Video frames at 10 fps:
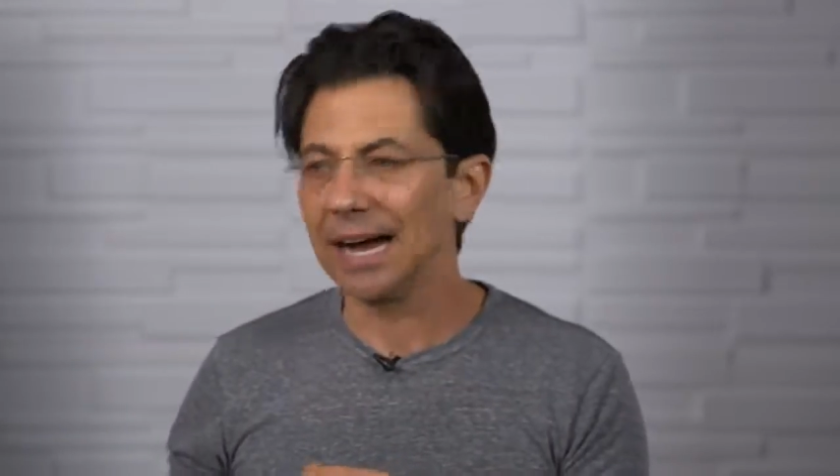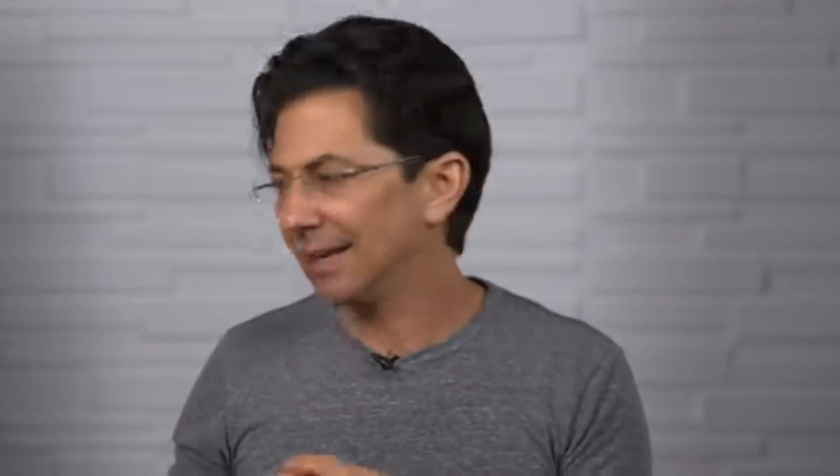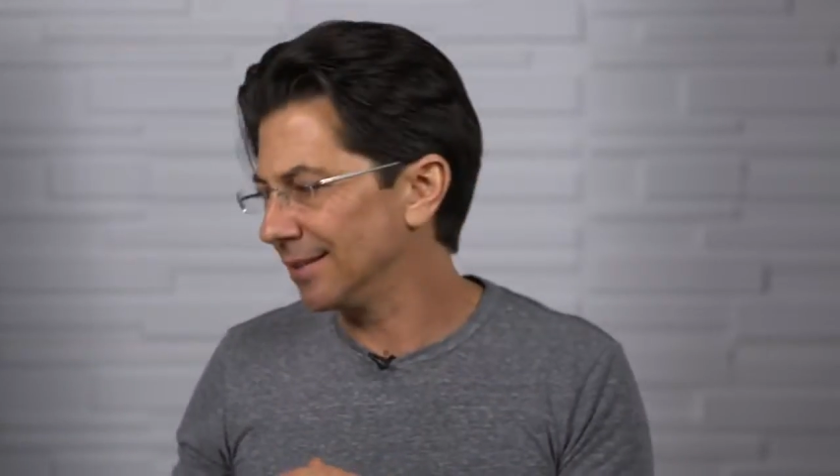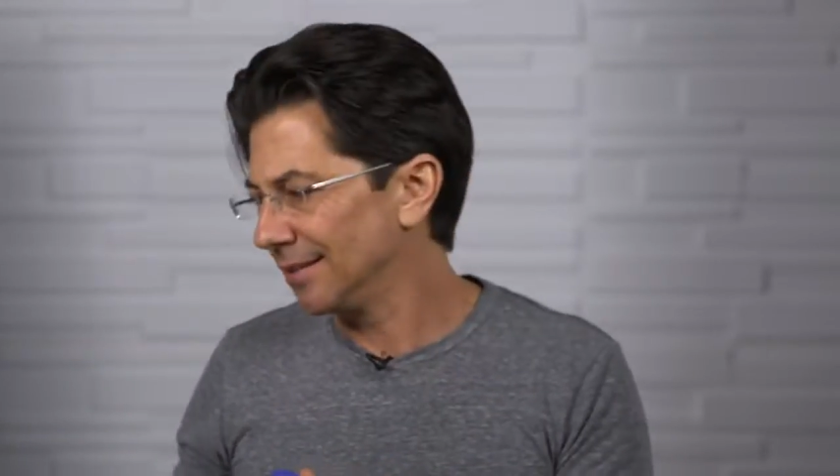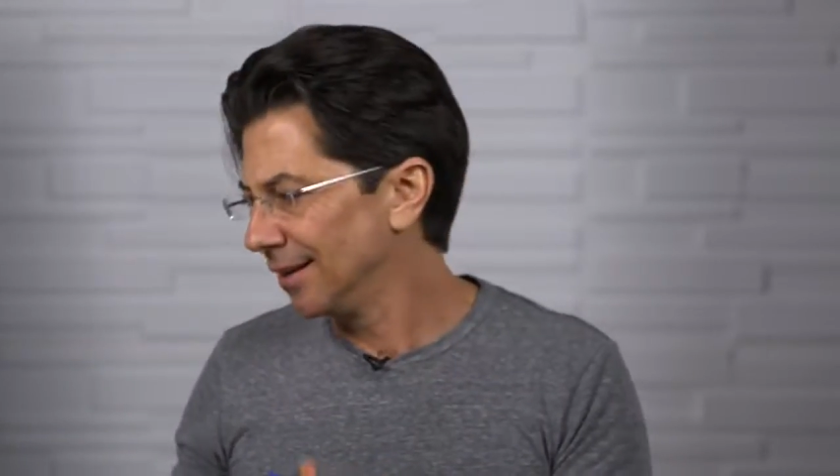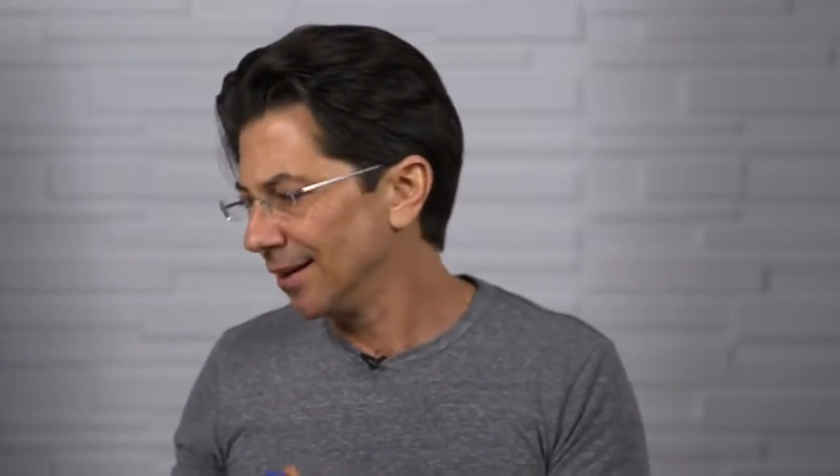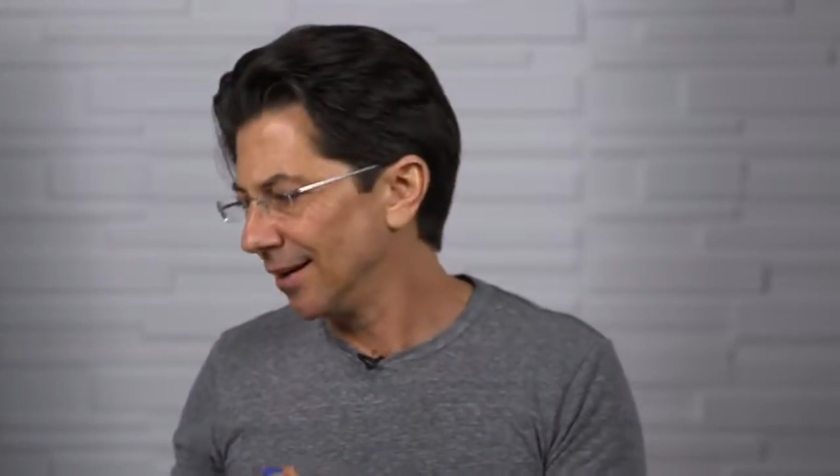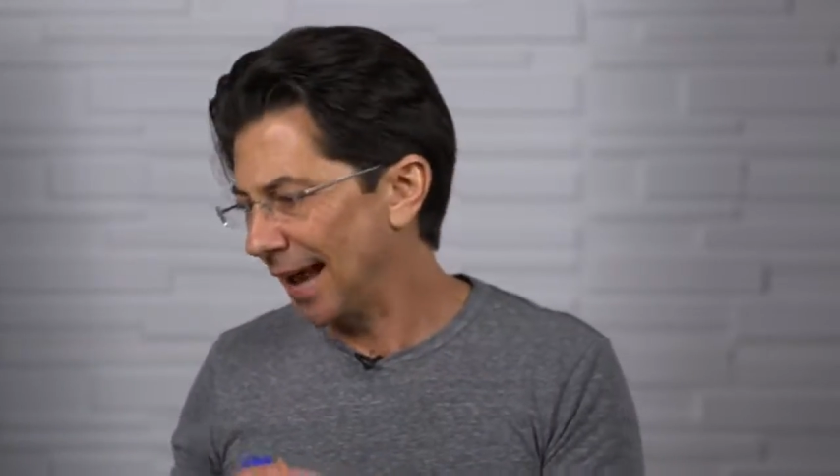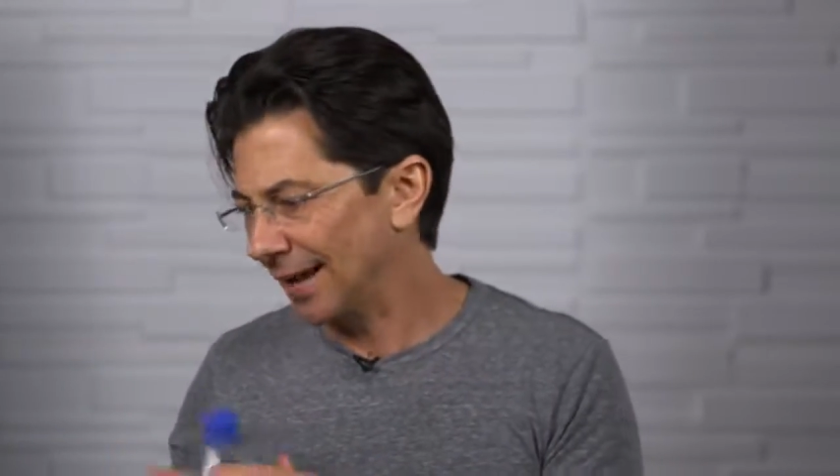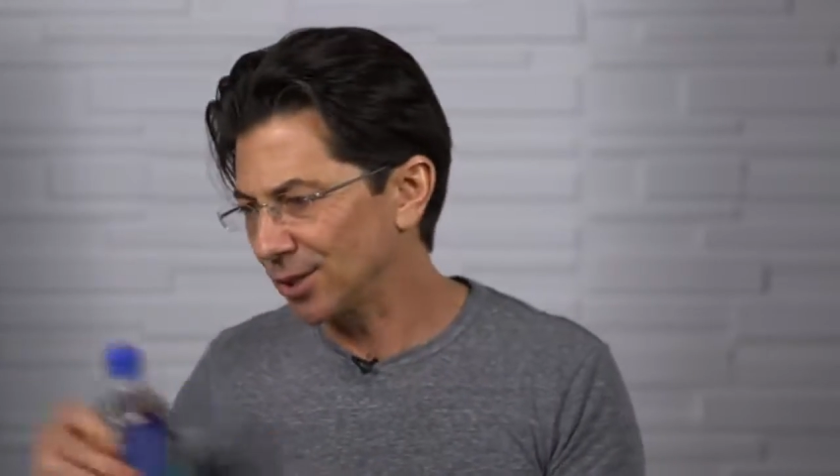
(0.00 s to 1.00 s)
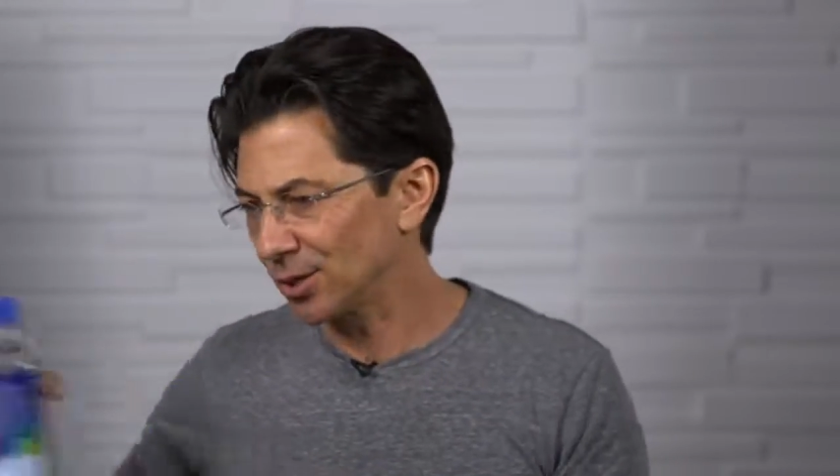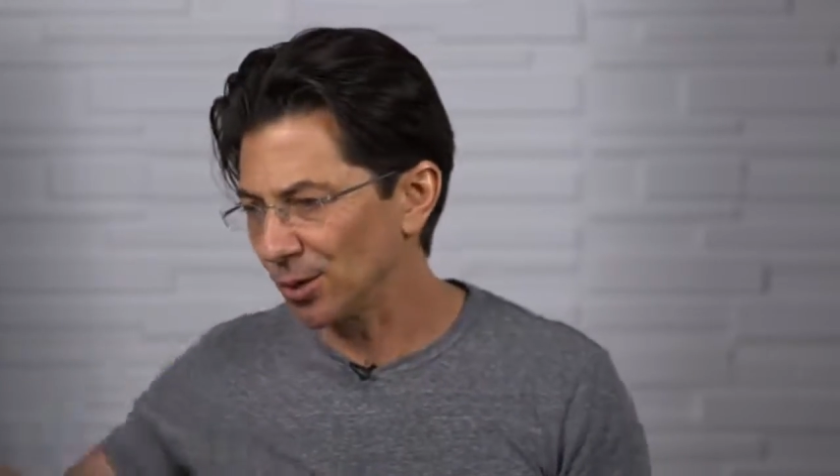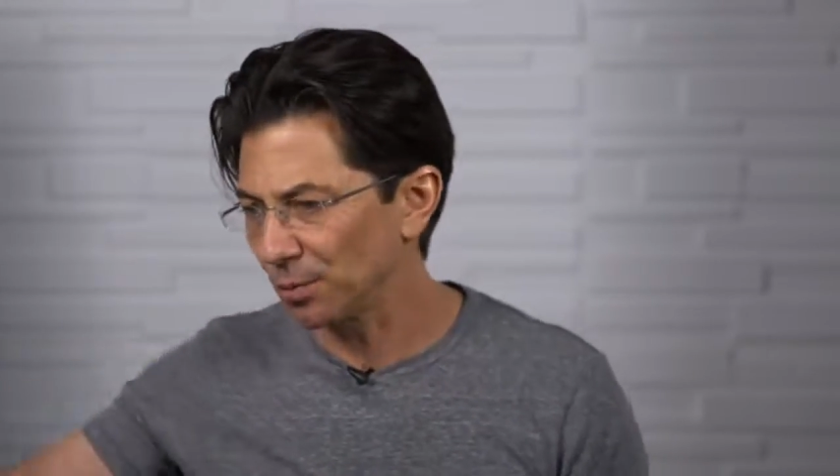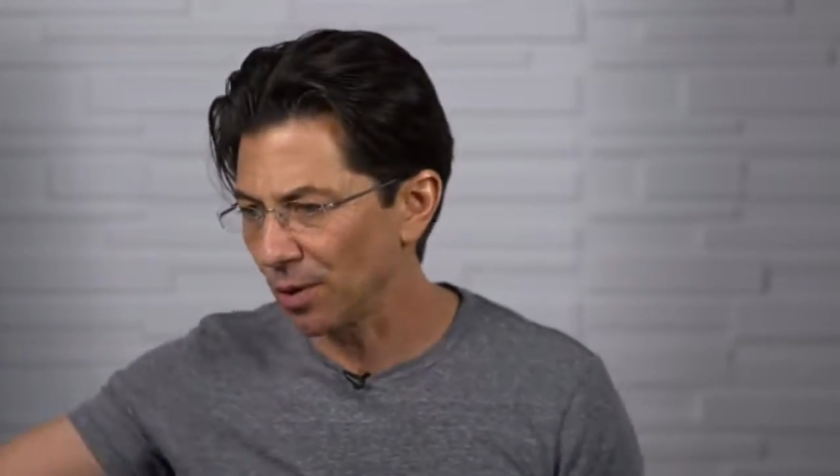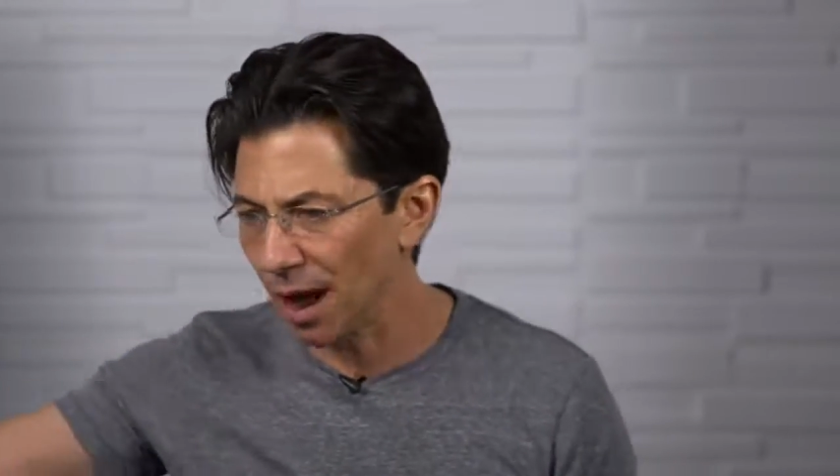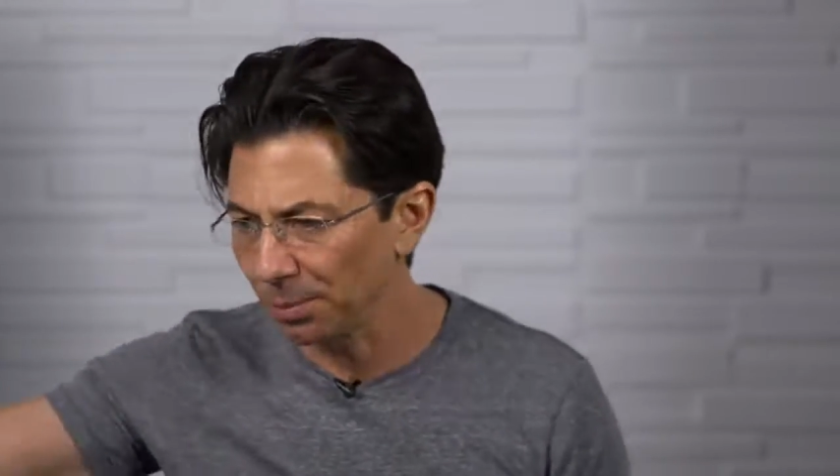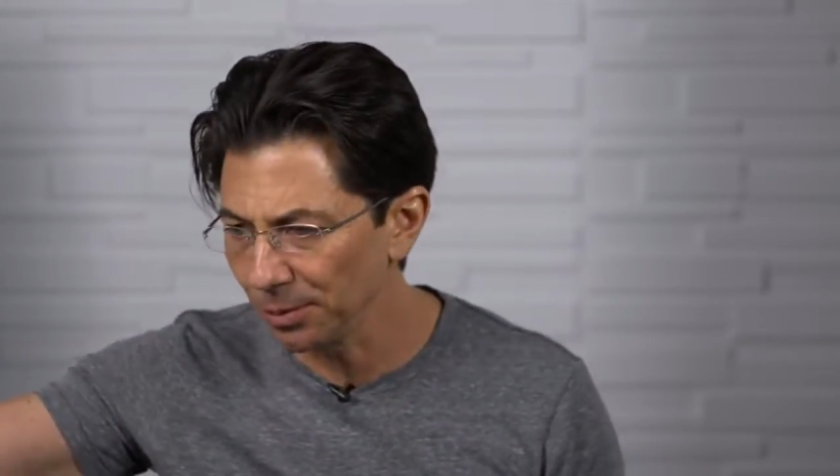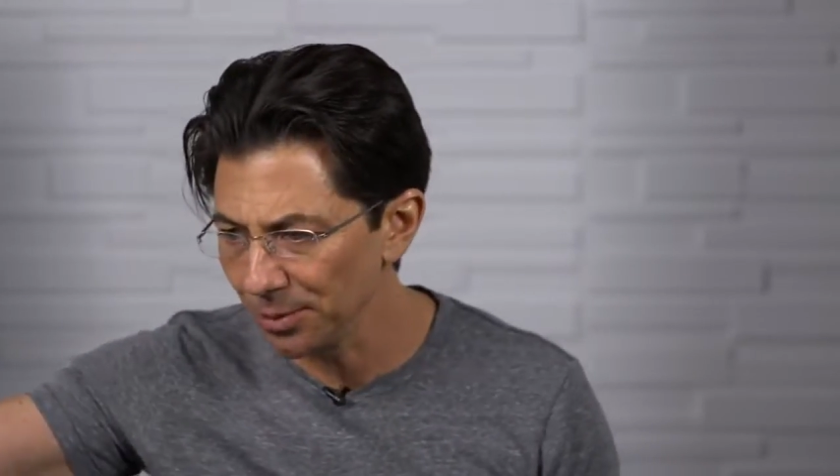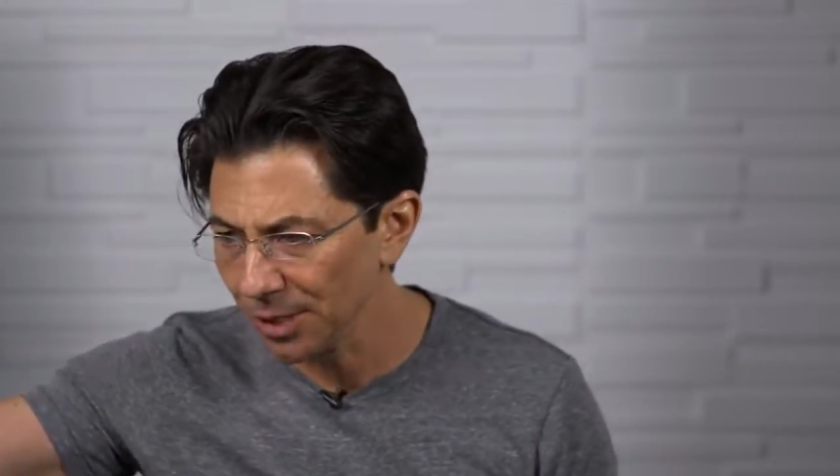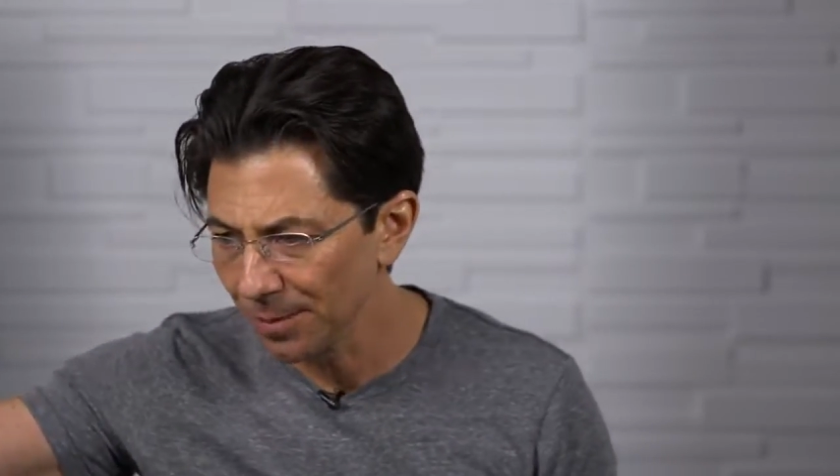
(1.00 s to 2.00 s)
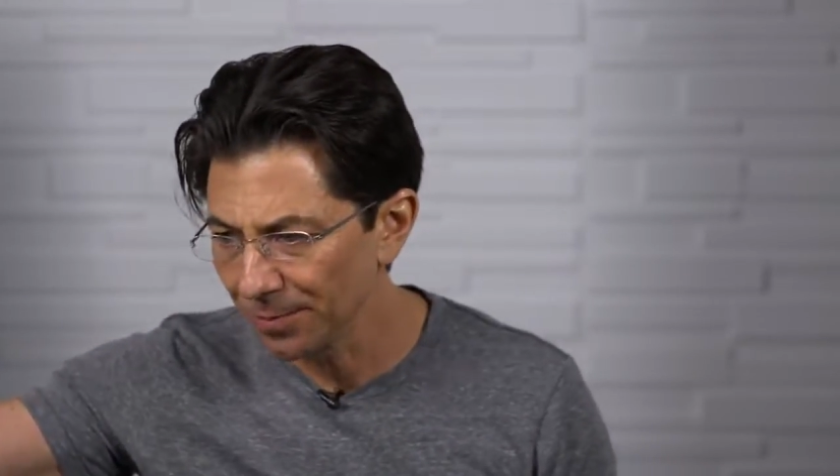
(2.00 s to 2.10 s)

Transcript: didn't answer their problems.